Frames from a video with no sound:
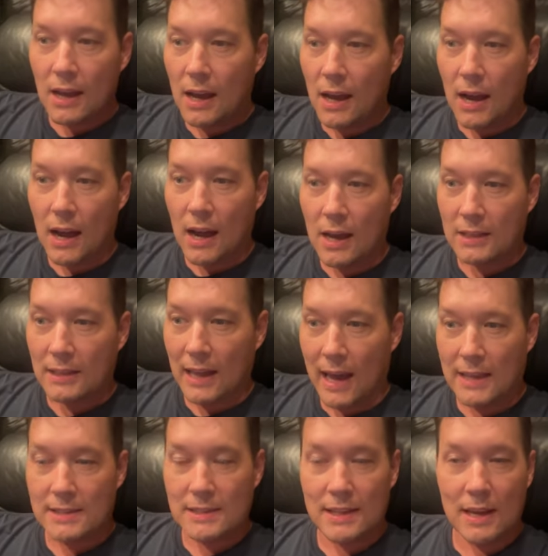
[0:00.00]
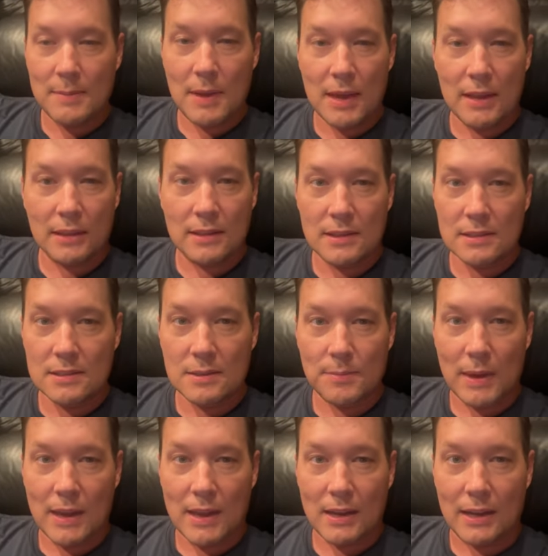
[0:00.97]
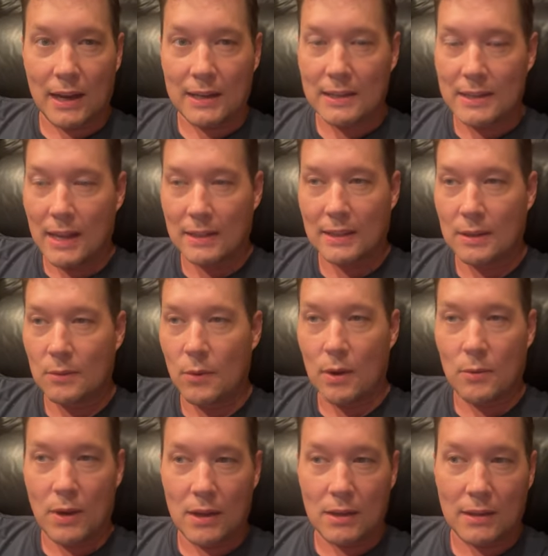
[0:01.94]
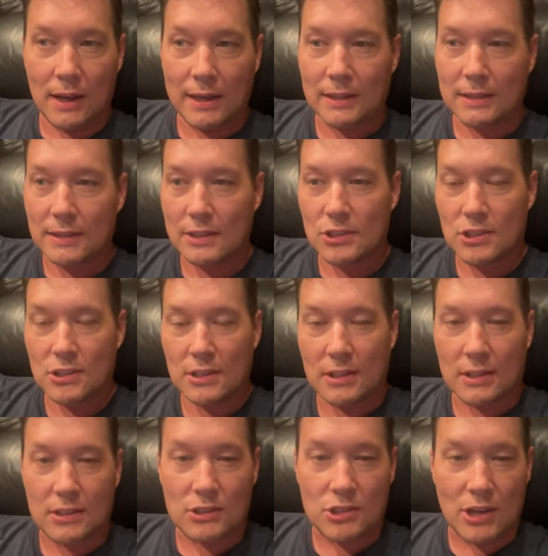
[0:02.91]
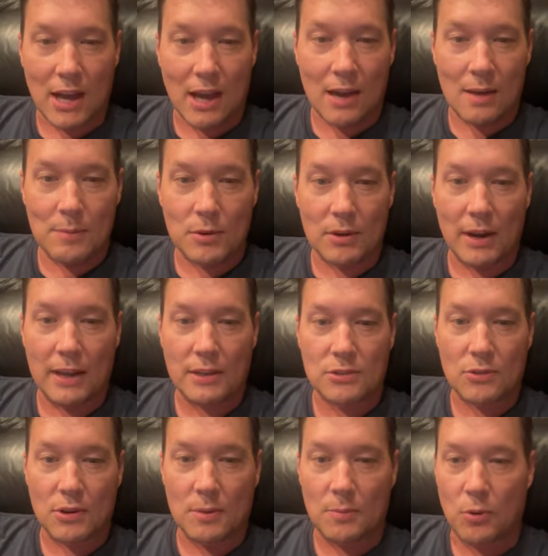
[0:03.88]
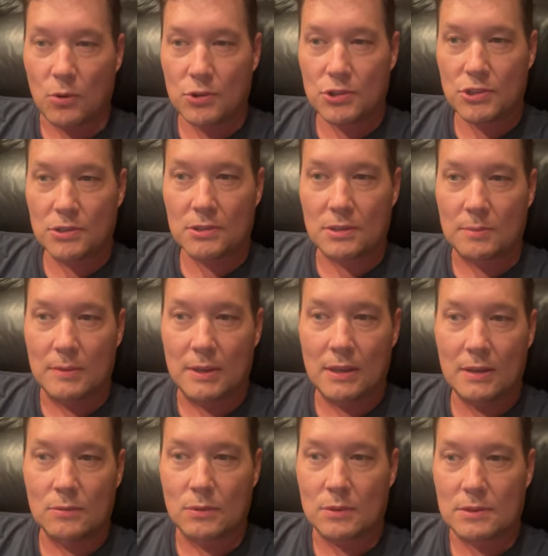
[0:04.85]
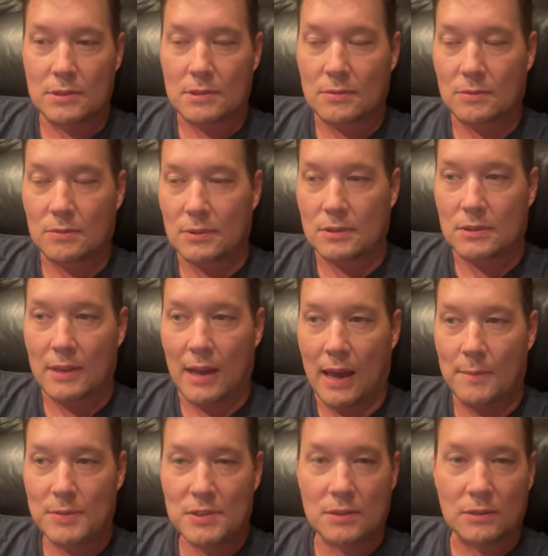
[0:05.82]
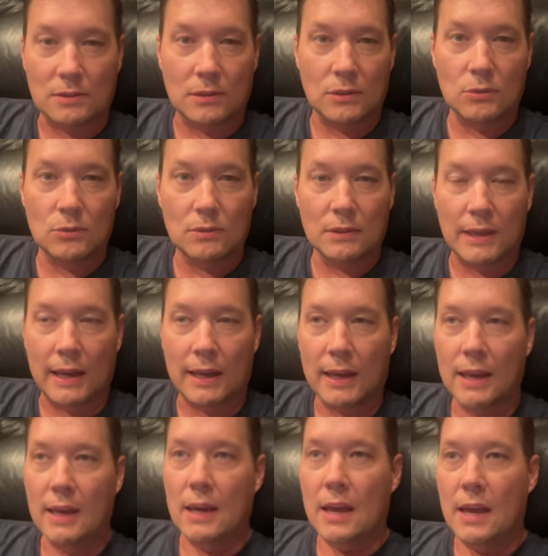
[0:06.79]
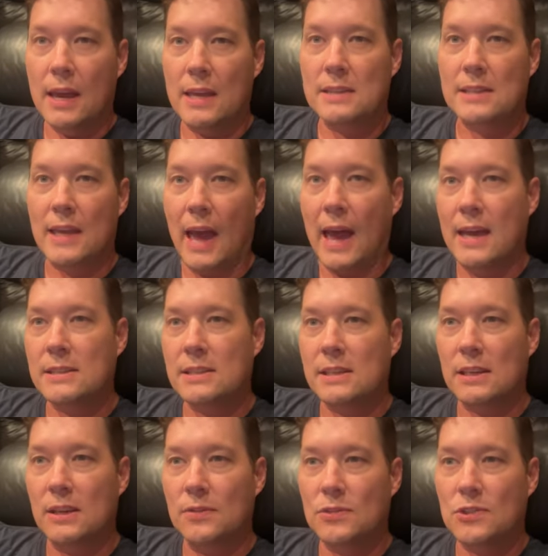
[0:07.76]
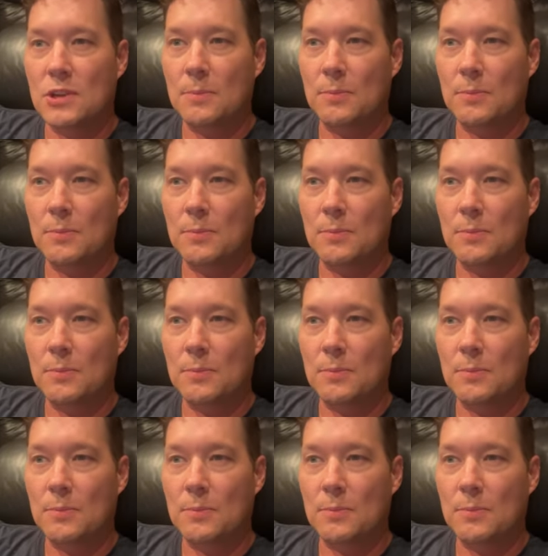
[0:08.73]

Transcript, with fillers: Uh, last time Haley's debate, I did not think went well. I didn't think she did a good job. Her answer on abortion to me was was absolute like it's as if she